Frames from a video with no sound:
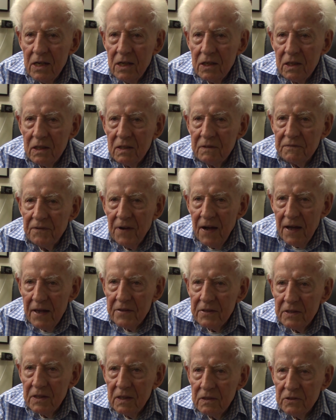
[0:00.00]
Her
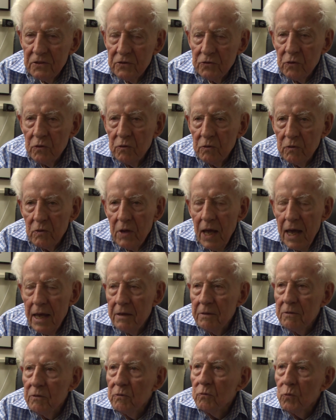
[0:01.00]
father's
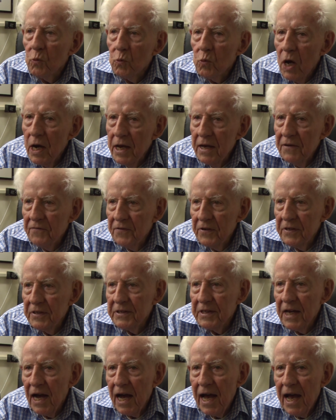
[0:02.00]
wife had
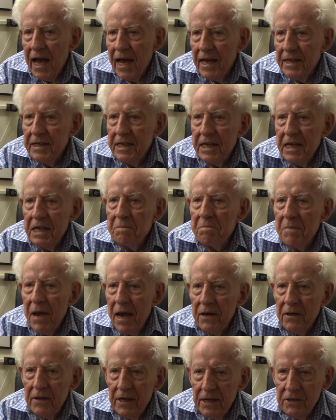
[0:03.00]
died. He
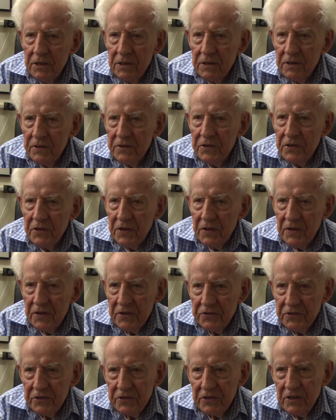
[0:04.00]
married her nurse.
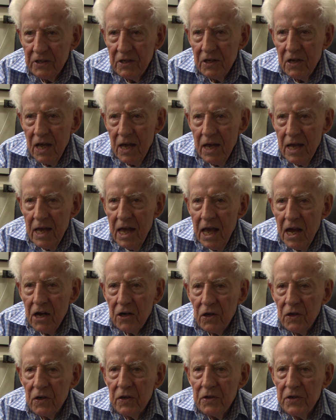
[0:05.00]

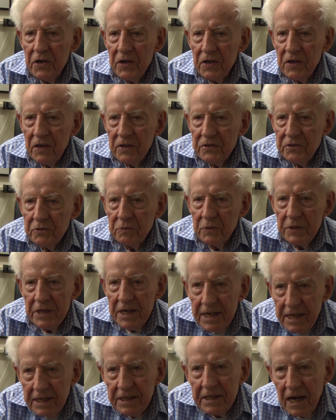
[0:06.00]
Her nurse, when
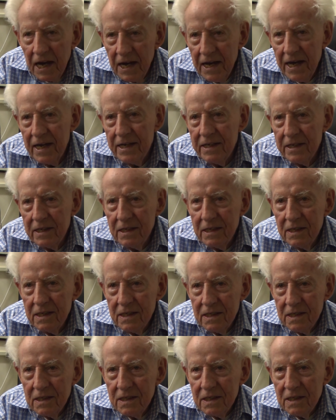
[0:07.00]
he died,
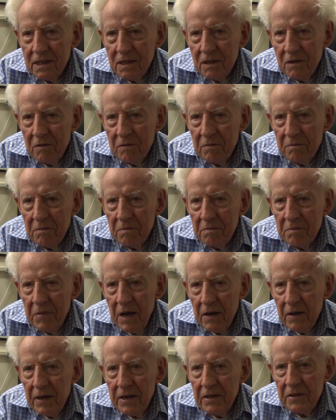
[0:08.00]

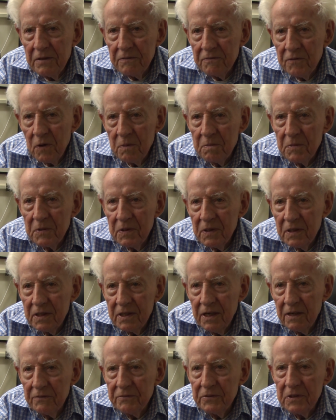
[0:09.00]
married the former
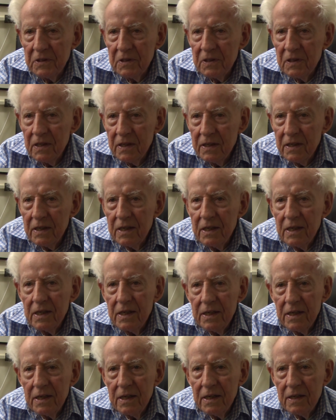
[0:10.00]
governor
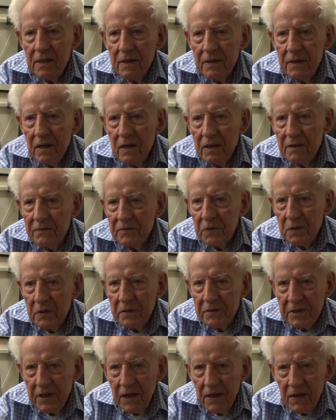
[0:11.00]
of
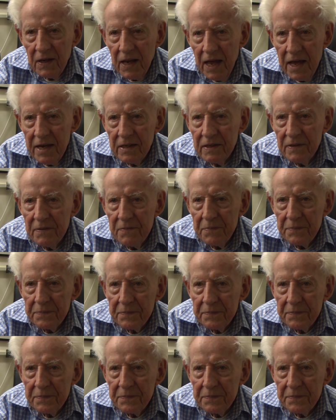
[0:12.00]
North Carolina,